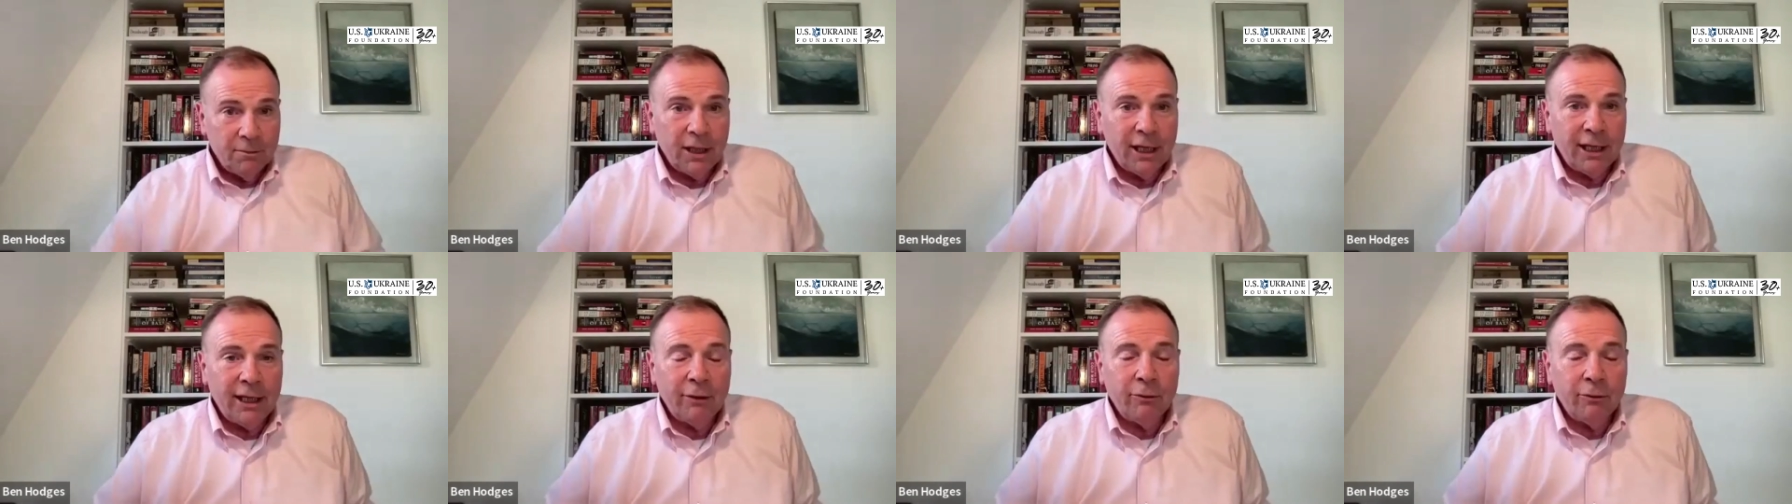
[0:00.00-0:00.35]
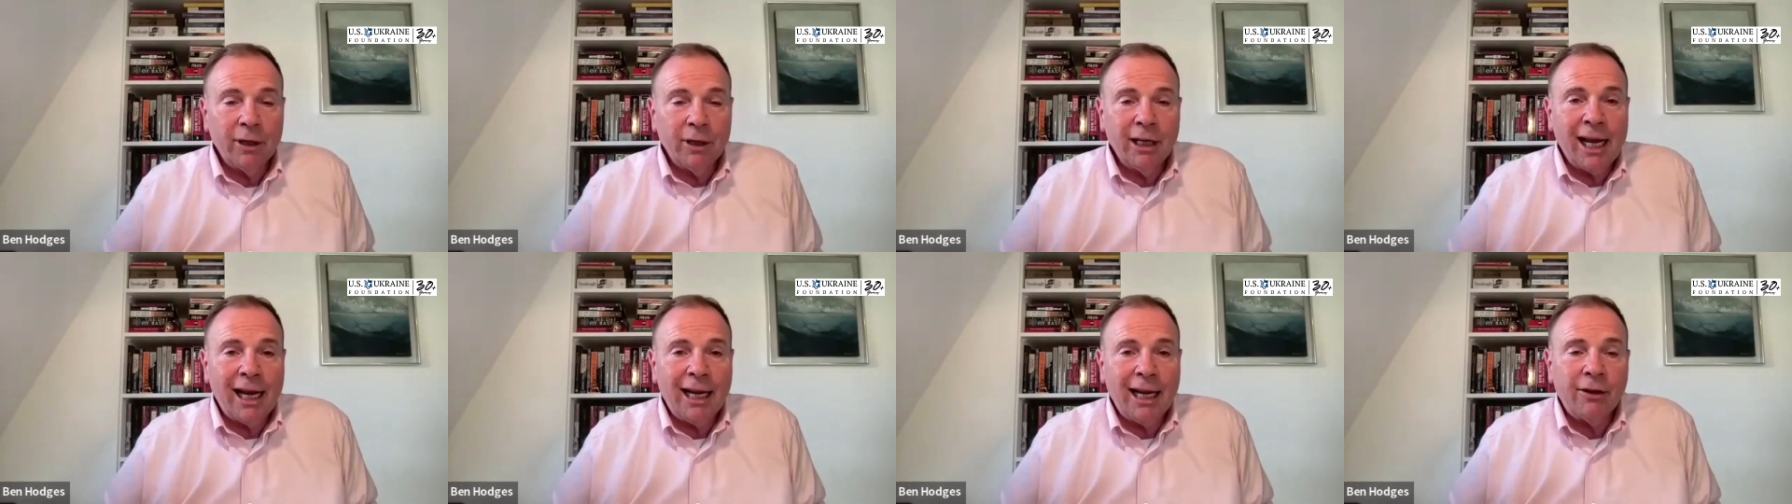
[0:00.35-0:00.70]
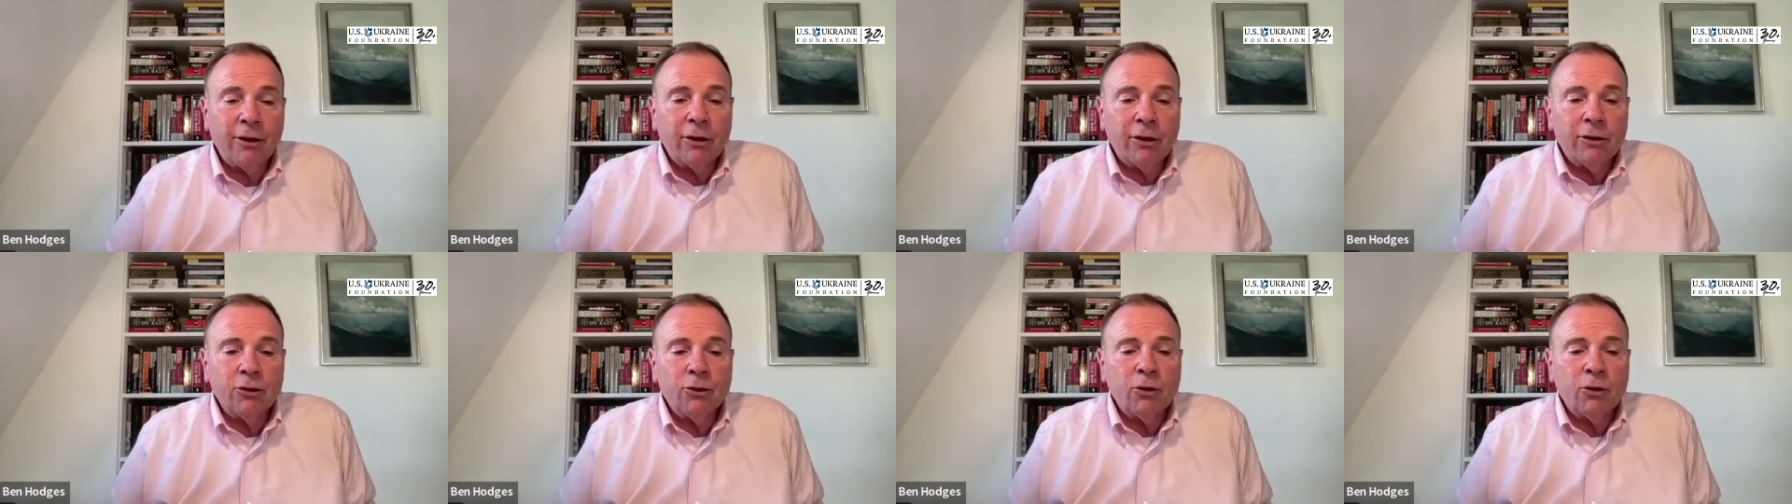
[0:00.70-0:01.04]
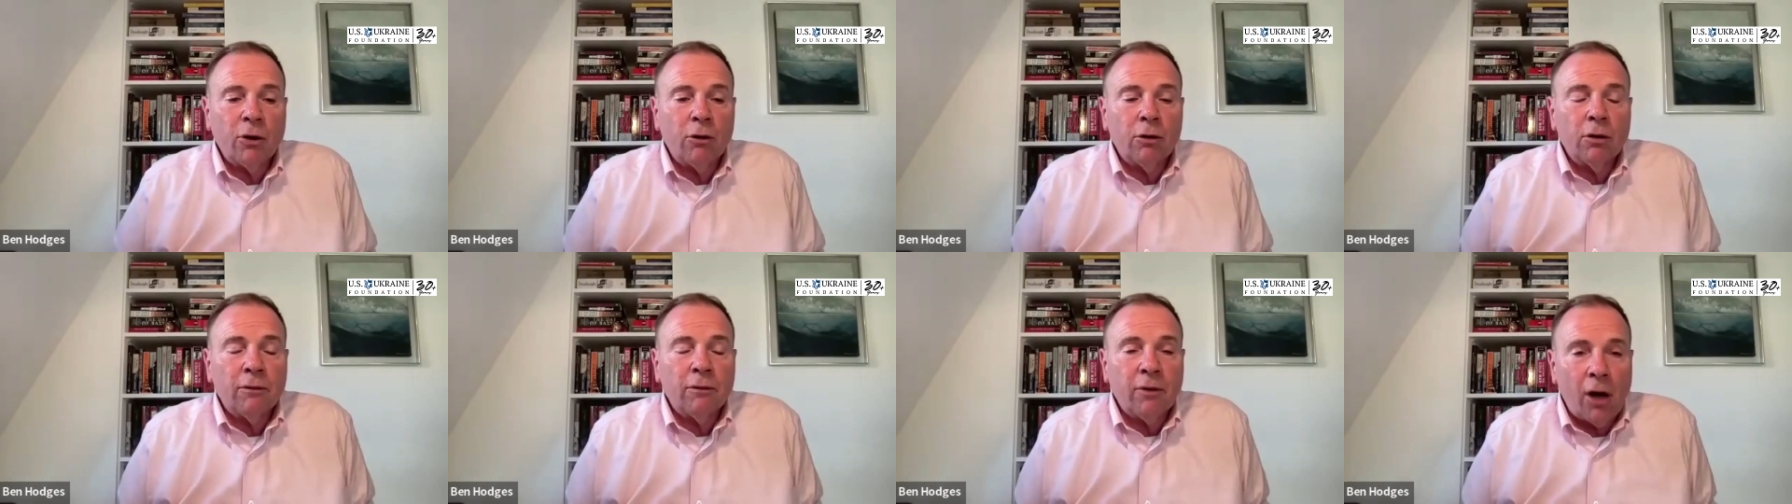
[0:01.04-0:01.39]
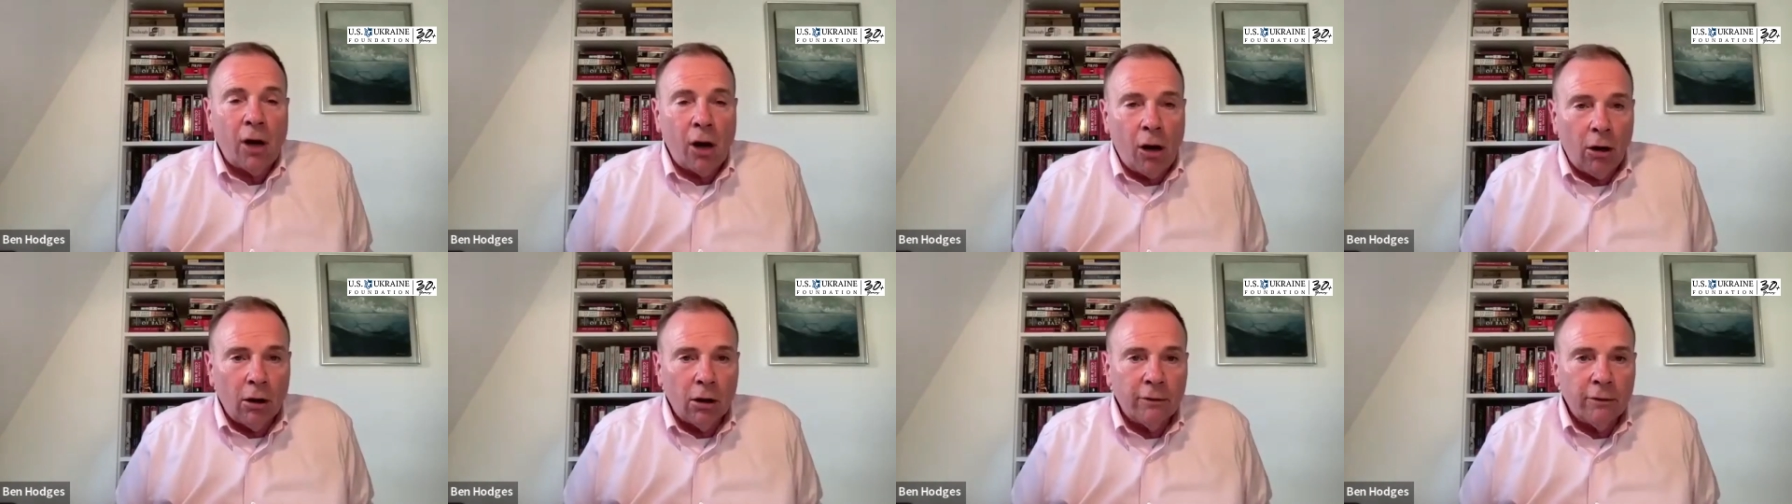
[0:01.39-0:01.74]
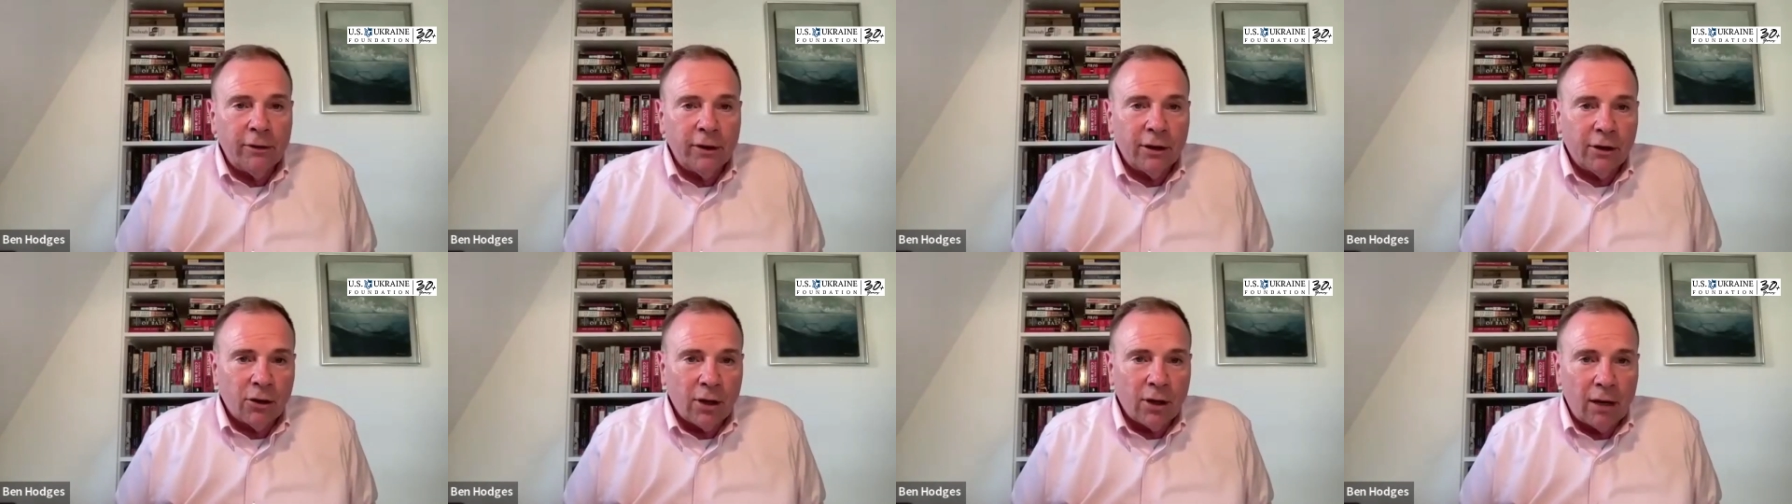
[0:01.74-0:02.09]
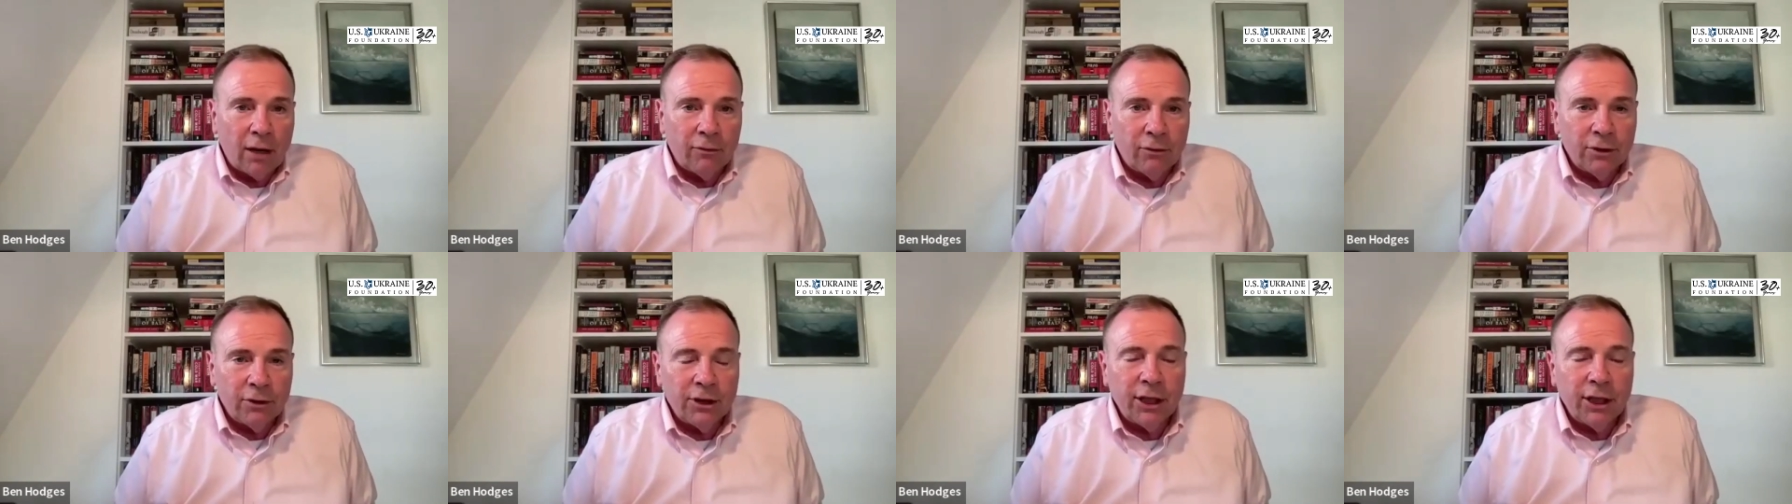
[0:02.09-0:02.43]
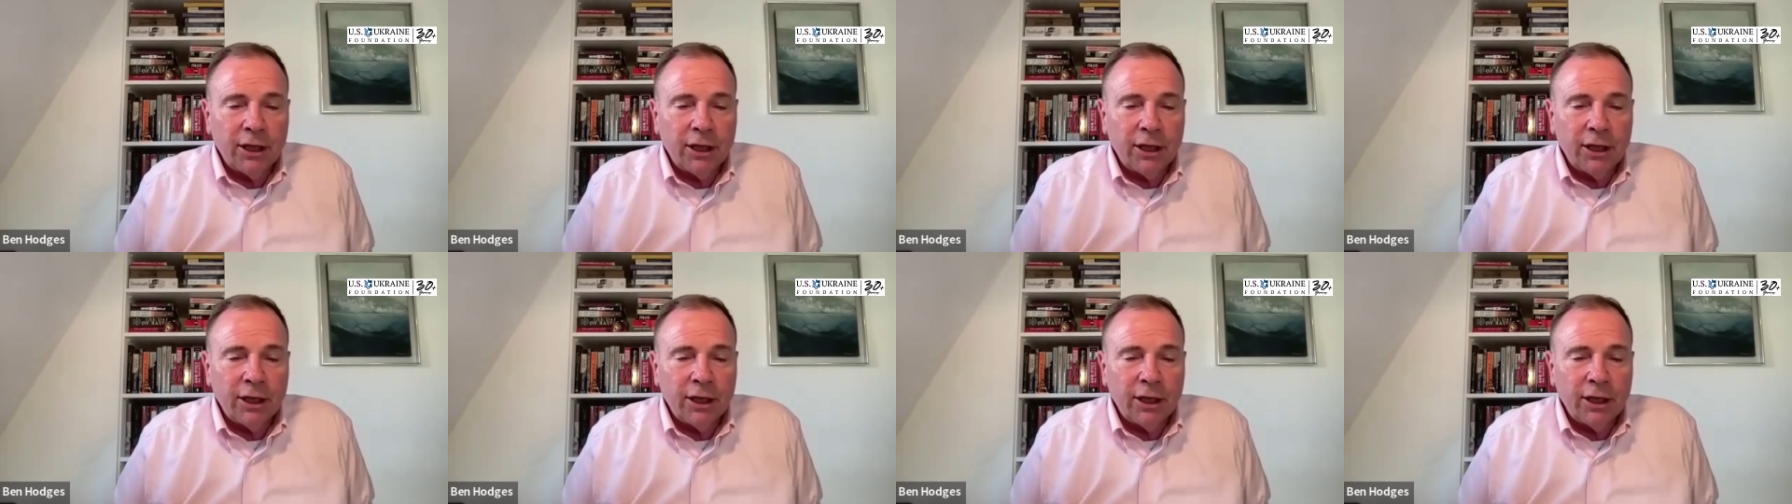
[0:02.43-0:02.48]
that it regains control of all of its sovereign